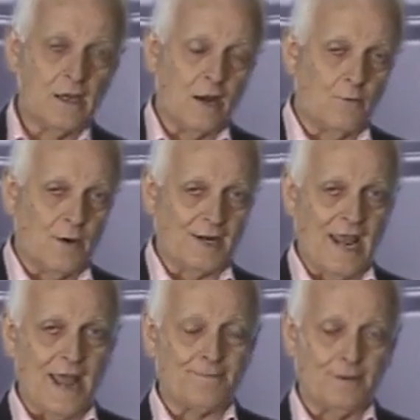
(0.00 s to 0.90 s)
of what
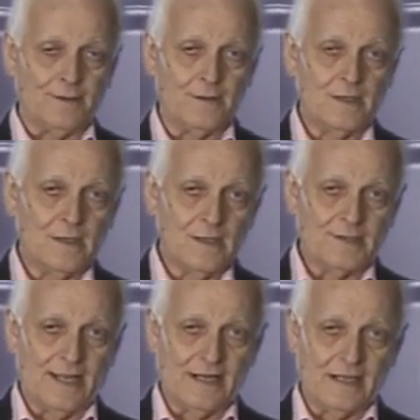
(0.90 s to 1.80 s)
happened,
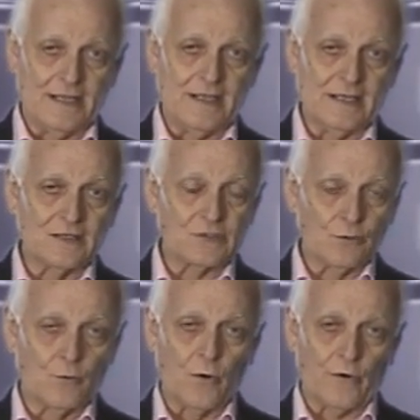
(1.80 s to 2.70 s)
that He is
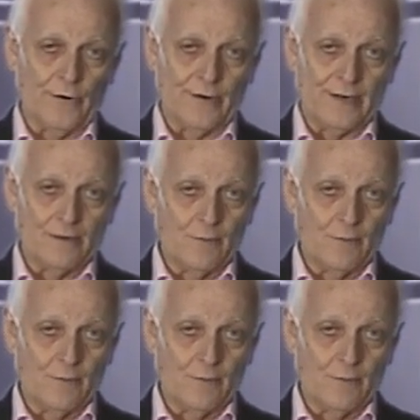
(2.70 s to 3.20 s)
the Word.